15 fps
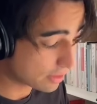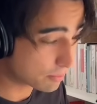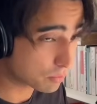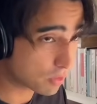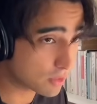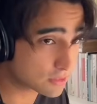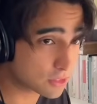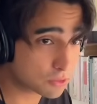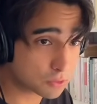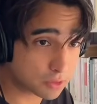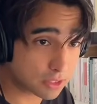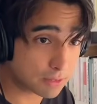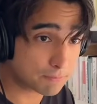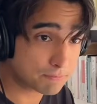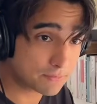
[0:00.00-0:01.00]
process or
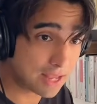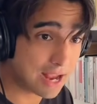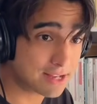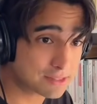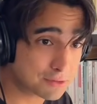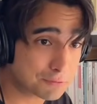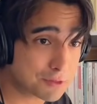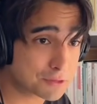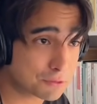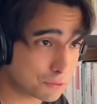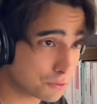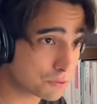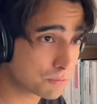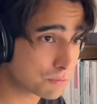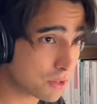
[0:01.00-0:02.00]
the task
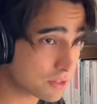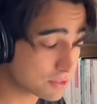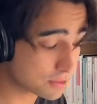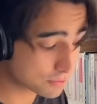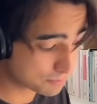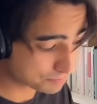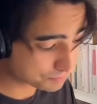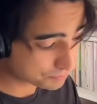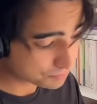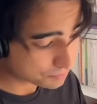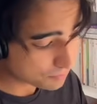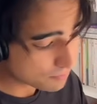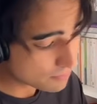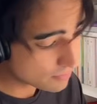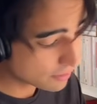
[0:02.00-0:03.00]
resolution process.
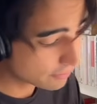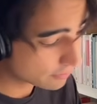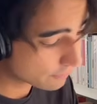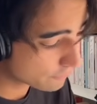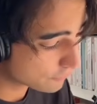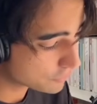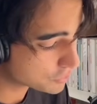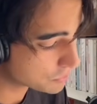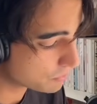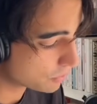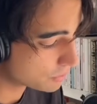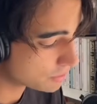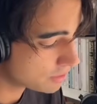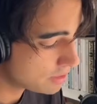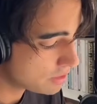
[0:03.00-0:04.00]
The first
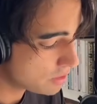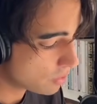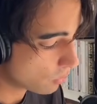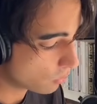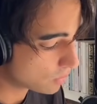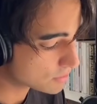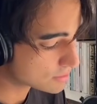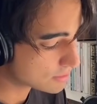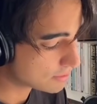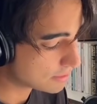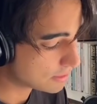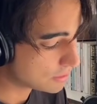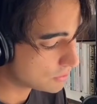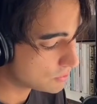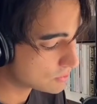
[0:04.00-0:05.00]
part was they
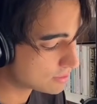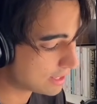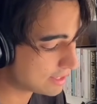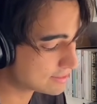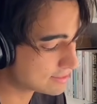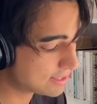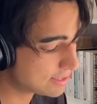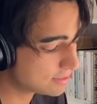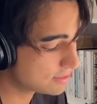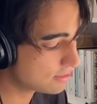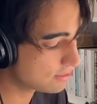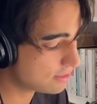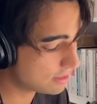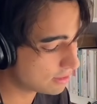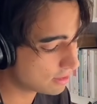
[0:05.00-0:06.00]
used extended
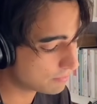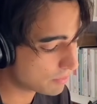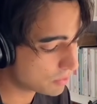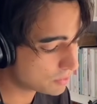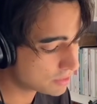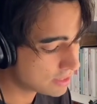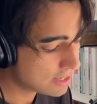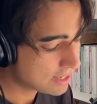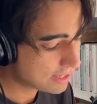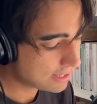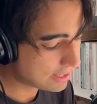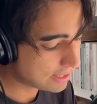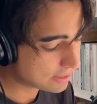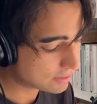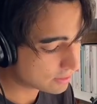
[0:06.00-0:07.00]
thinking mode
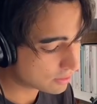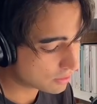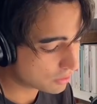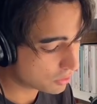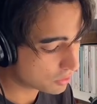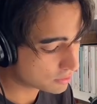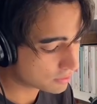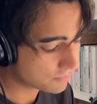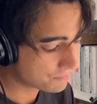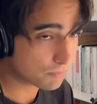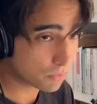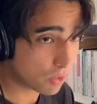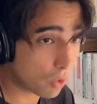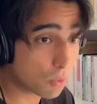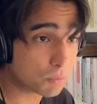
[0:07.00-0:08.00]
in Claude
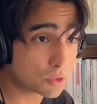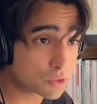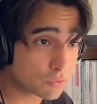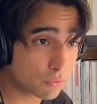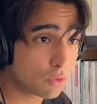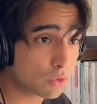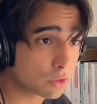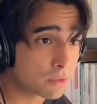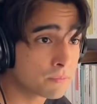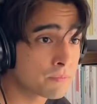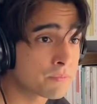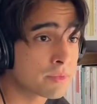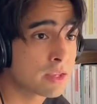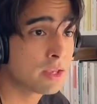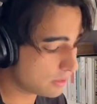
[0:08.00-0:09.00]
Opus 4
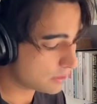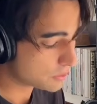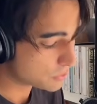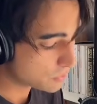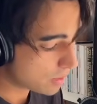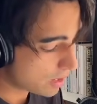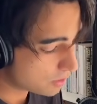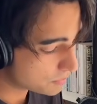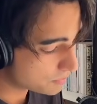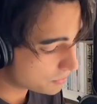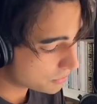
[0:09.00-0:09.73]
to output